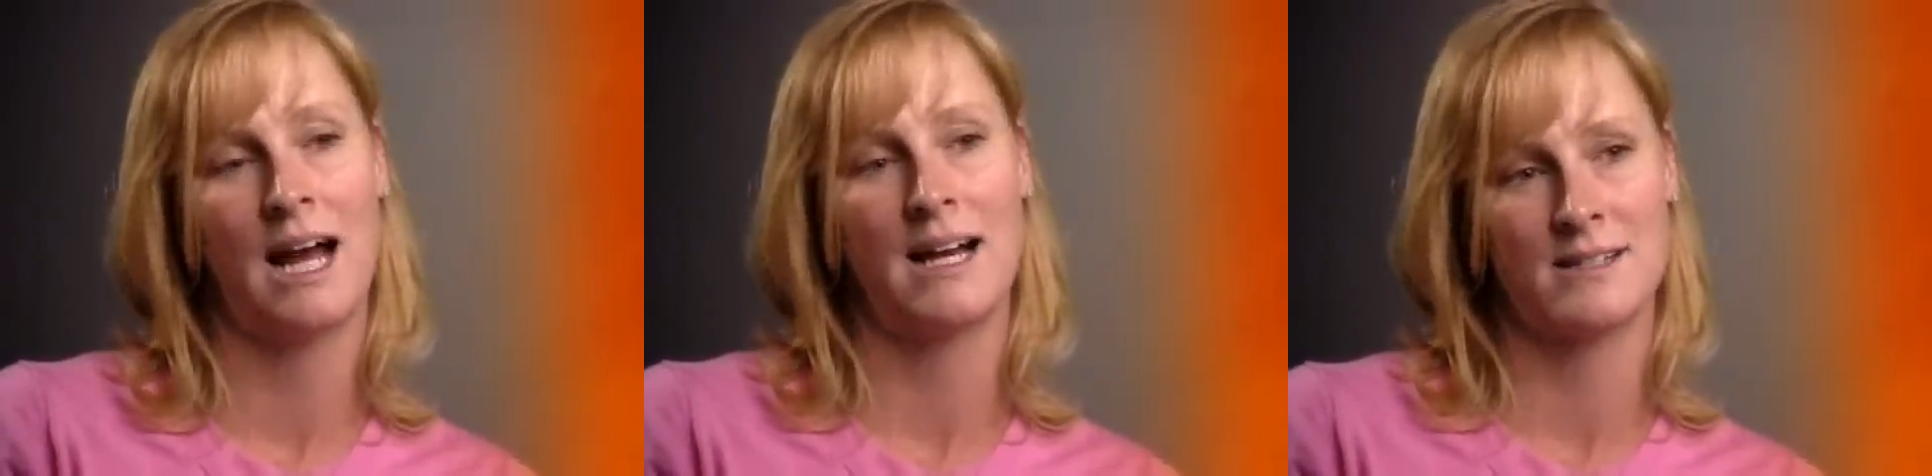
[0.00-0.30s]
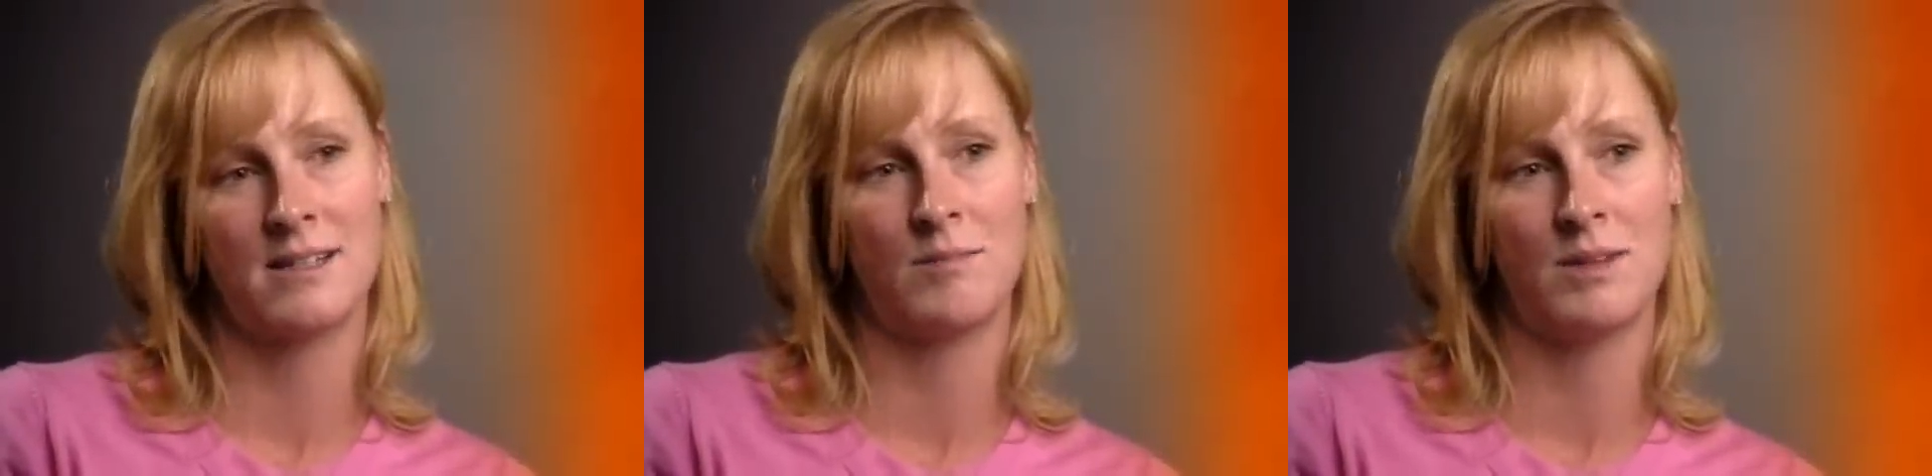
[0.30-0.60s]

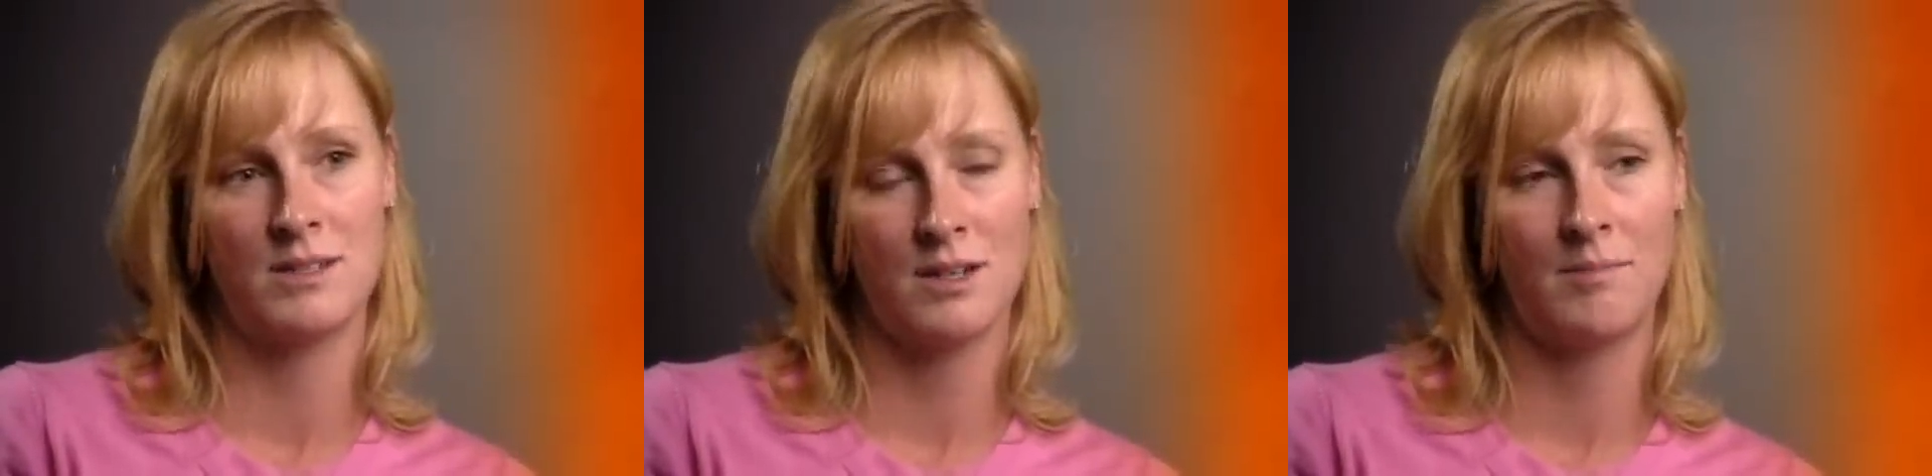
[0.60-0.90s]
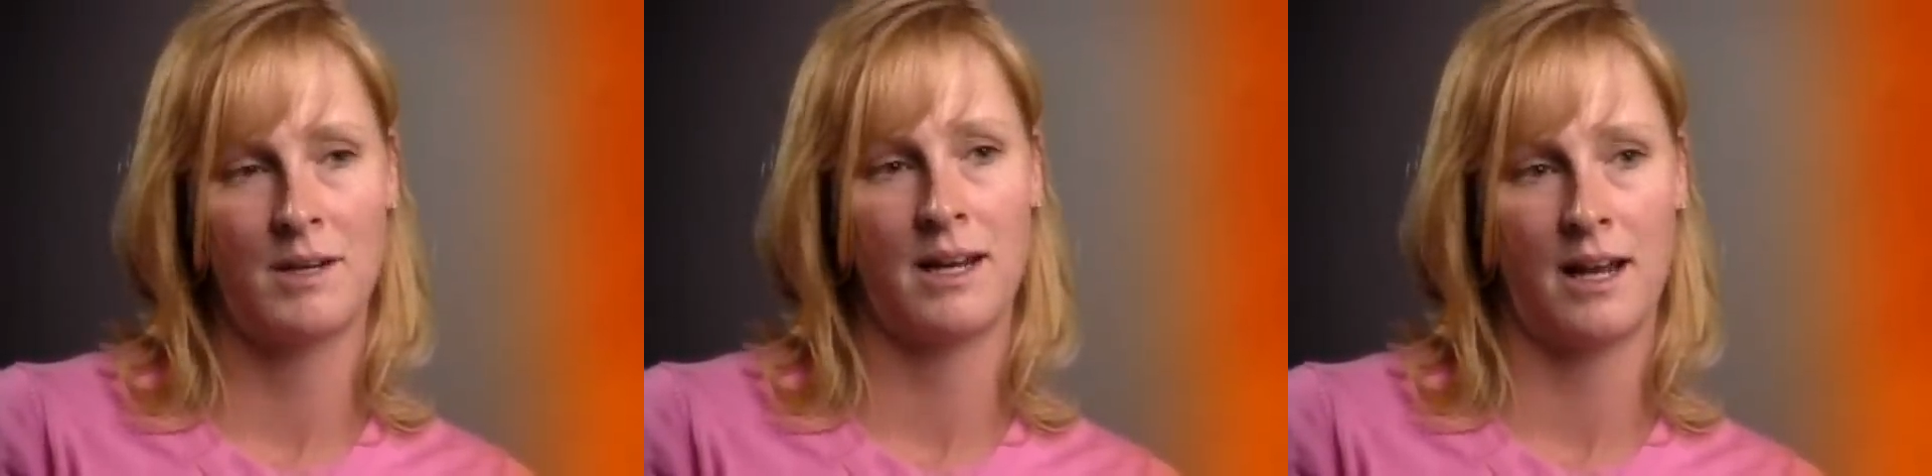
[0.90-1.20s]
ask him in the
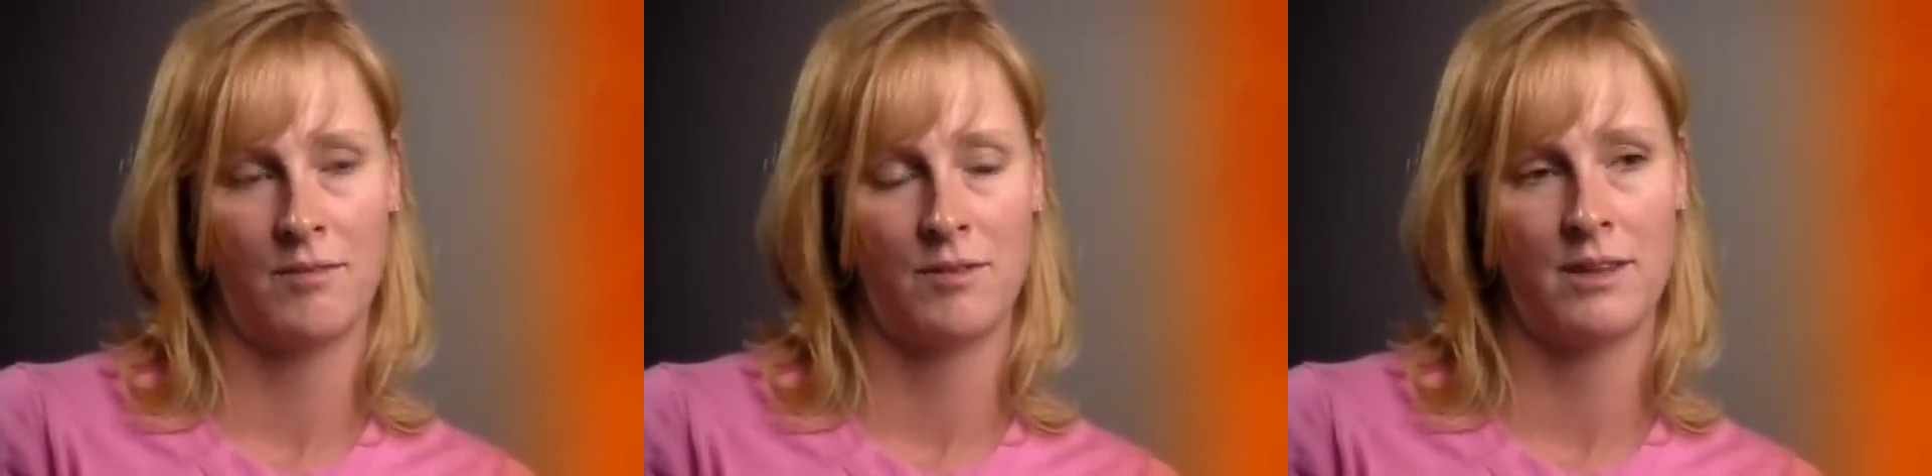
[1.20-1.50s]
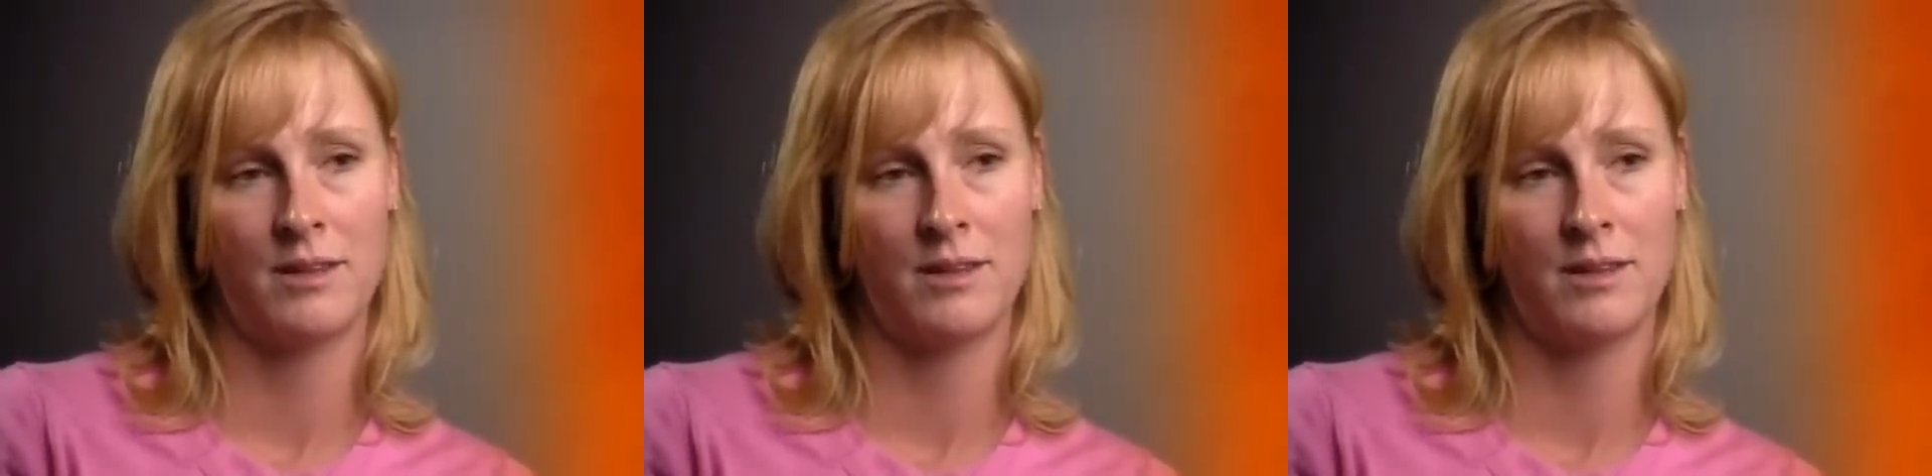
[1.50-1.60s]
time that I have with